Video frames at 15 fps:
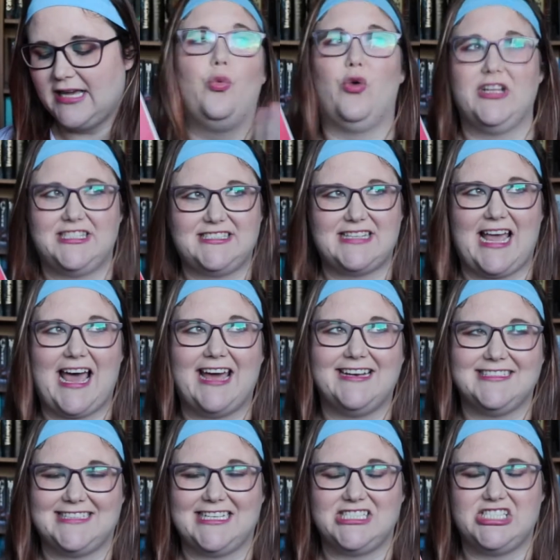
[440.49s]
What's sad
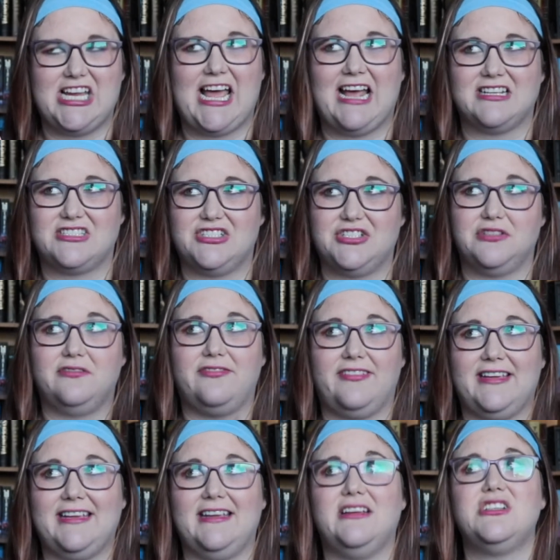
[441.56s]
is that she has to do
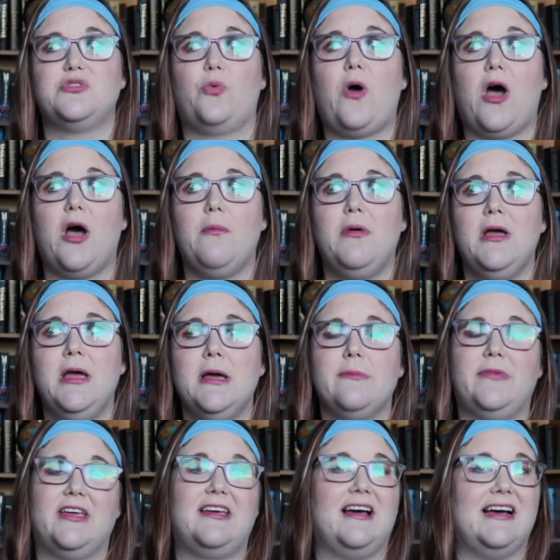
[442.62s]
V.E. Schwab
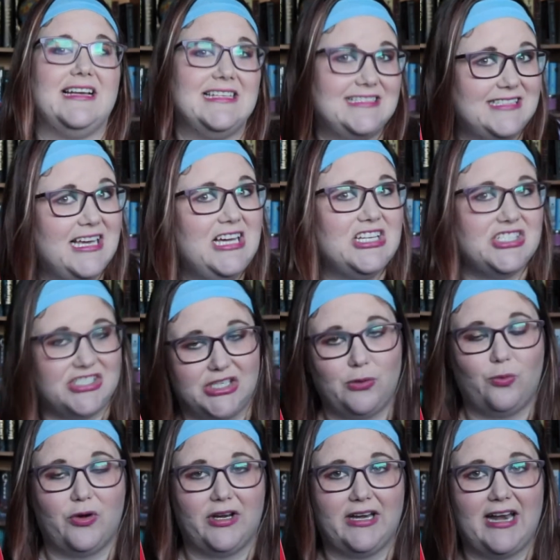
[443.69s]
because she
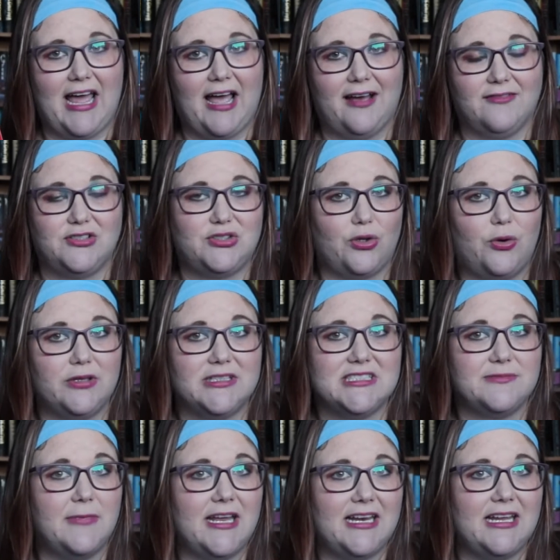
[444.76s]
wouldn't have sold as
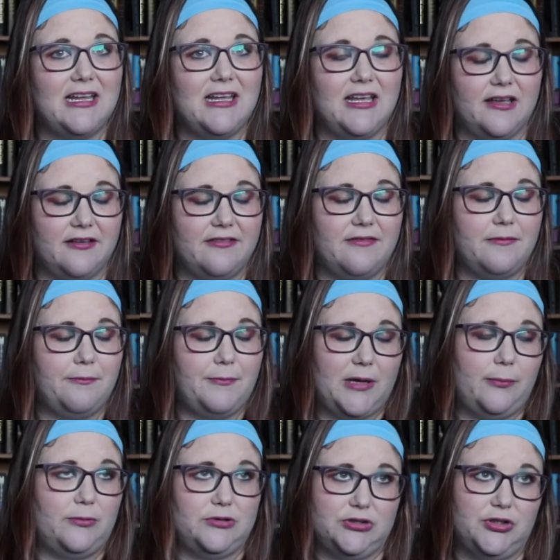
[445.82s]
many if
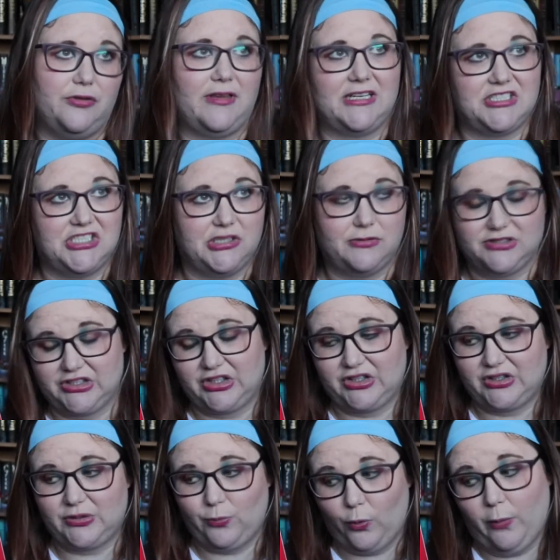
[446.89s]
people knew that she was a
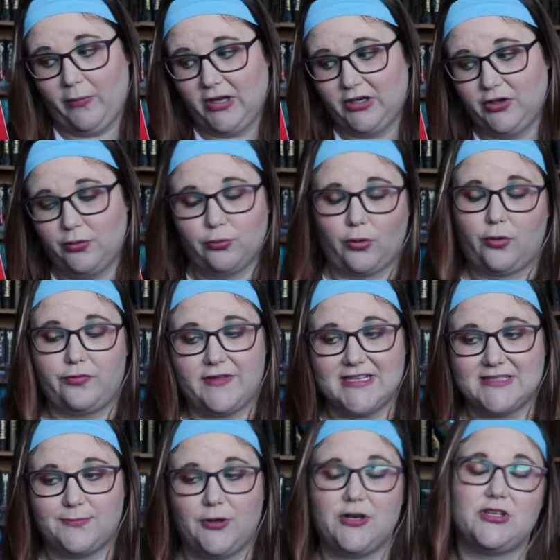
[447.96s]
woman who wrote
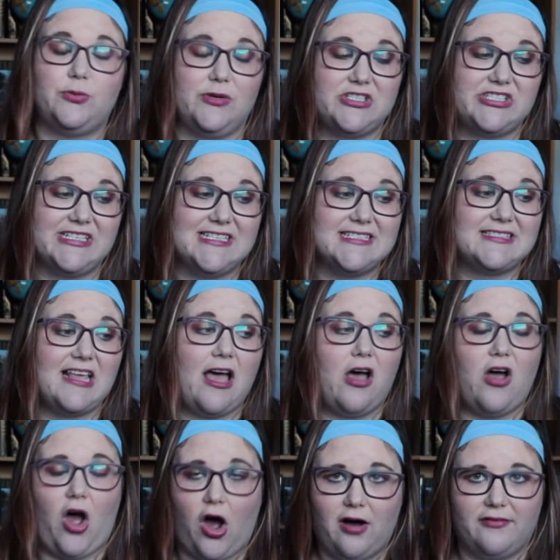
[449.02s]
these books, which is
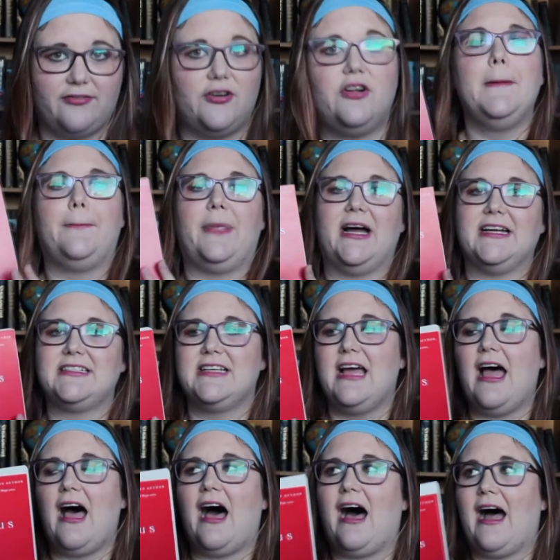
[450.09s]
awful. But
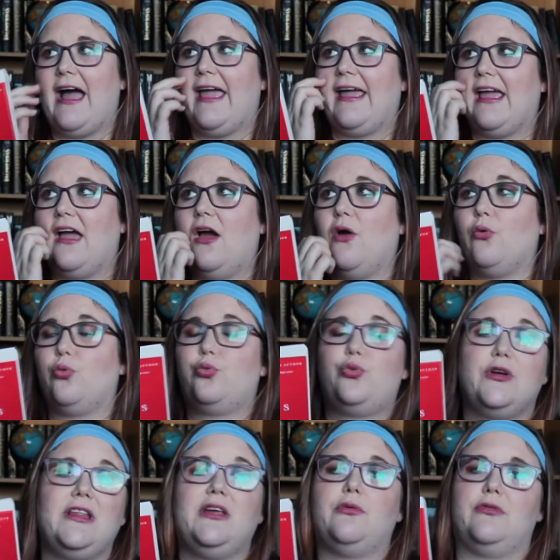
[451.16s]
I
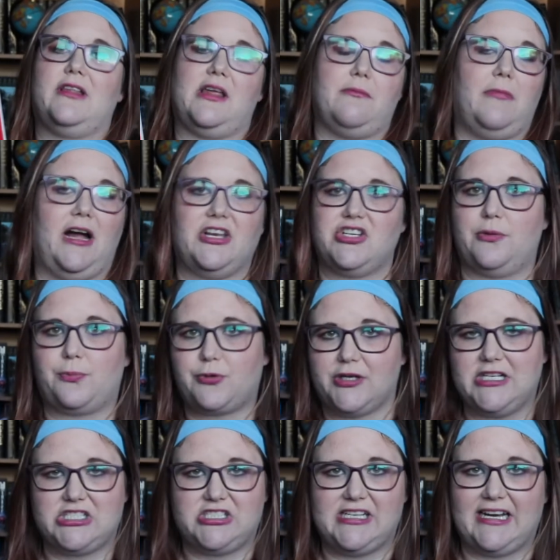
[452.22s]
really, really much
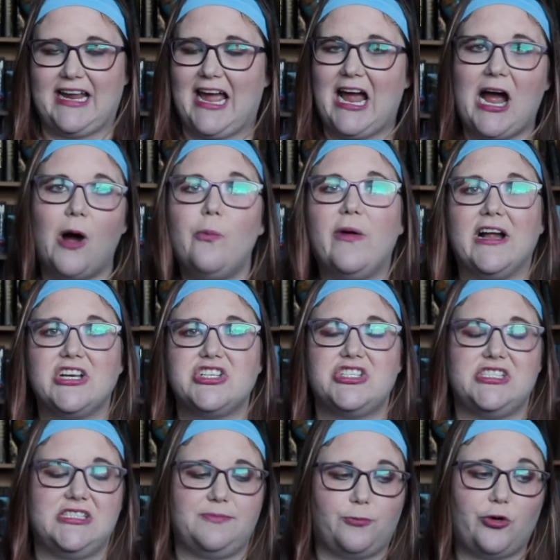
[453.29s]
appreciate how
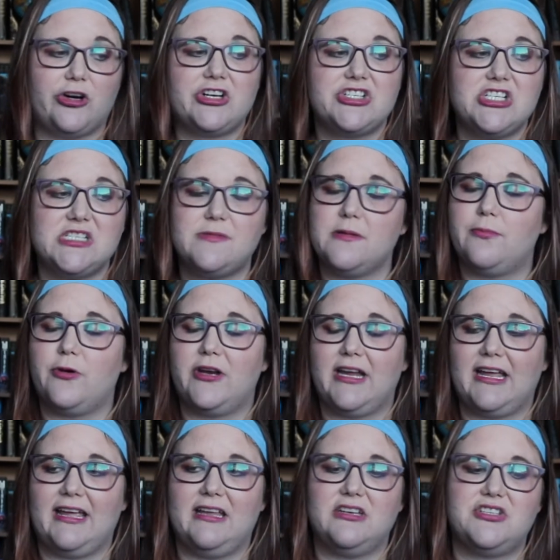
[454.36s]
much work she's been
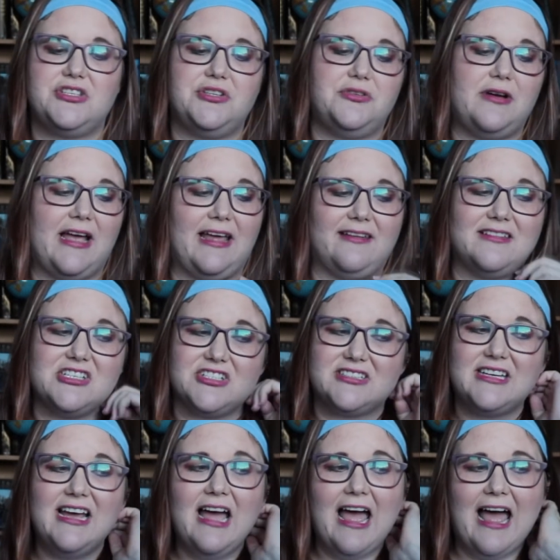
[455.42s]
putting into and
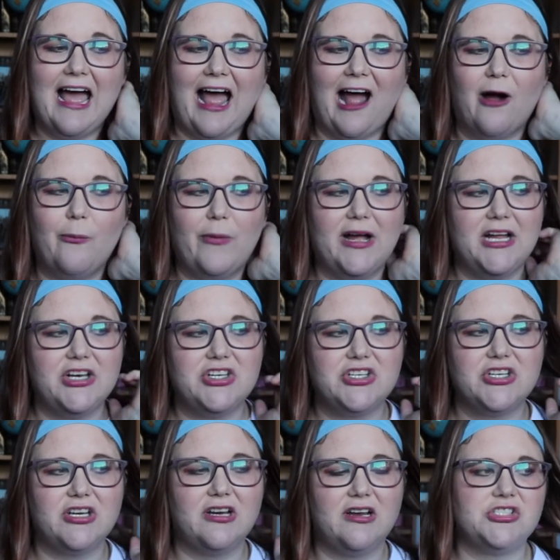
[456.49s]
just how
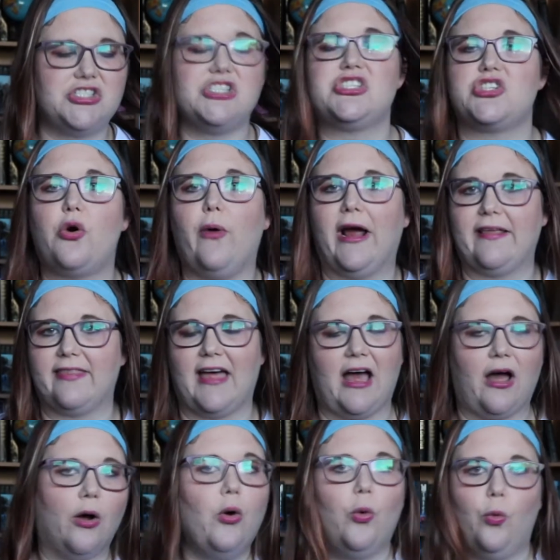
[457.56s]
much she's showing
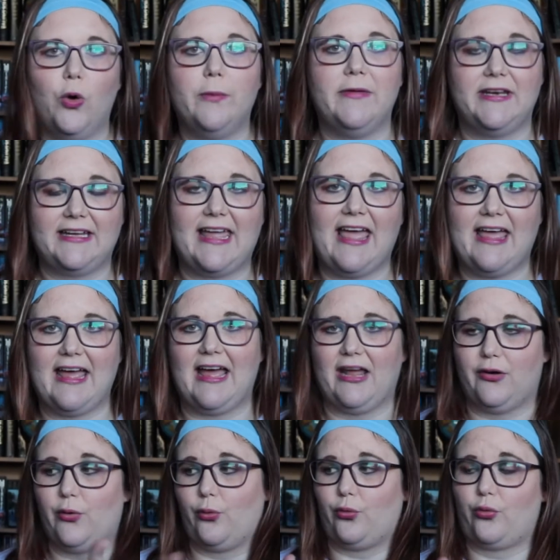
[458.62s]
that women
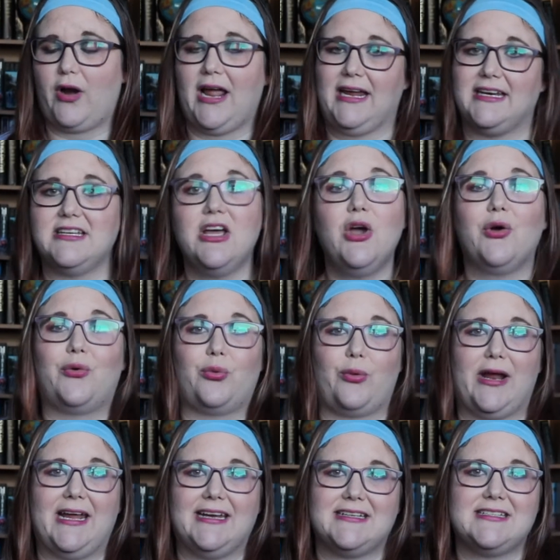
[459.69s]
can write
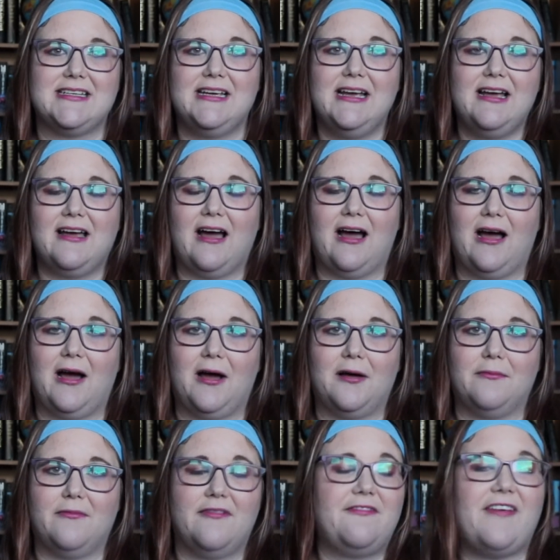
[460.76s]
great
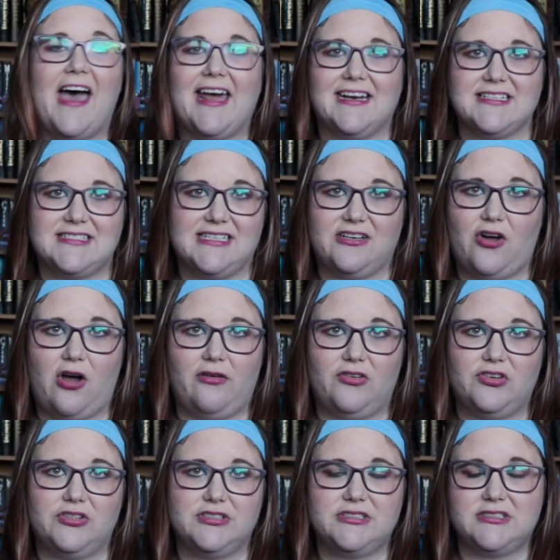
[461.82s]
fantasy
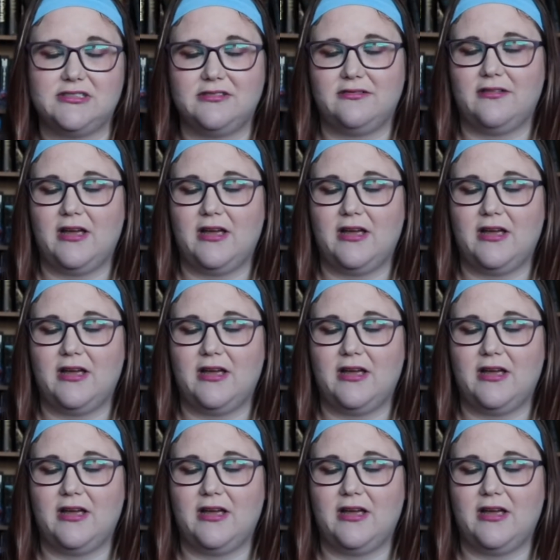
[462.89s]
novels.